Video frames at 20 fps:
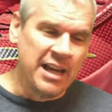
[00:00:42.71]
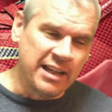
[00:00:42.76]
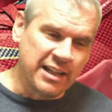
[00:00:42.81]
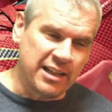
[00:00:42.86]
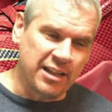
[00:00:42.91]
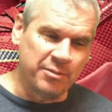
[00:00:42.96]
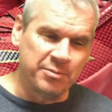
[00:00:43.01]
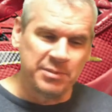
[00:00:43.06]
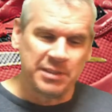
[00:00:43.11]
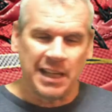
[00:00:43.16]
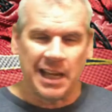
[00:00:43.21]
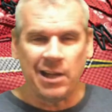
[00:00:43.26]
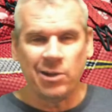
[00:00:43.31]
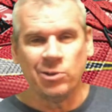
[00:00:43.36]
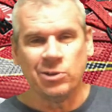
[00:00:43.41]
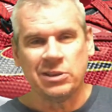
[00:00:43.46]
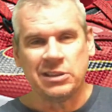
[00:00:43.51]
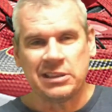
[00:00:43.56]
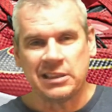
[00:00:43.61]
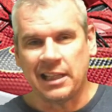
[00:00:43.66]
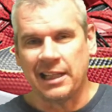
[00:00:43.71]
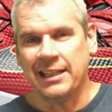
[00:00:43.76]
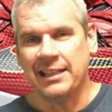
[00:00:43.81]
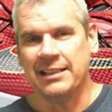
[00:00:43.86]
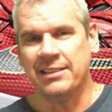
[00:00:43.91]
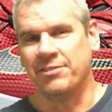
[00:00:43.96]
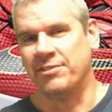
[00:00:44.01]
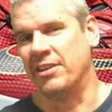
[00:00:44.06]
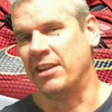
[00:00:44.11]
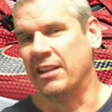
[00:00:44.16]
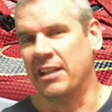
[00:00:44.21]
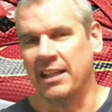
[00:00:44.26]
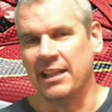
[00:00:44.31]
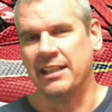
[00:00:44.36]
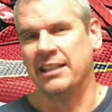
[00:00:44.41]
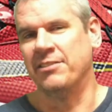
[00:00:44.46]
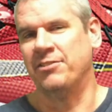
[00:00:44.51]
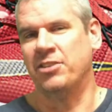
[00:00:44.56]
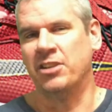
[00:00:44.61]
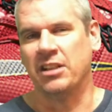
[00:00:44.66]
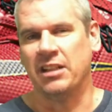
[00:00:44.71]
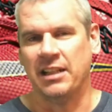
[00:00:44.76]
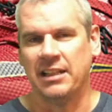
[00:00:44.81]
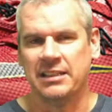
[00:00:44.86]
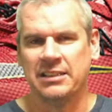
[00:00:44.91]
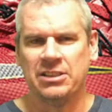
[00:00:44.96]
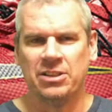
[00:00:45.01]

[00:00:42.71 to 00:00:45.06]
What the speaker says: comes outside of the line, if you like.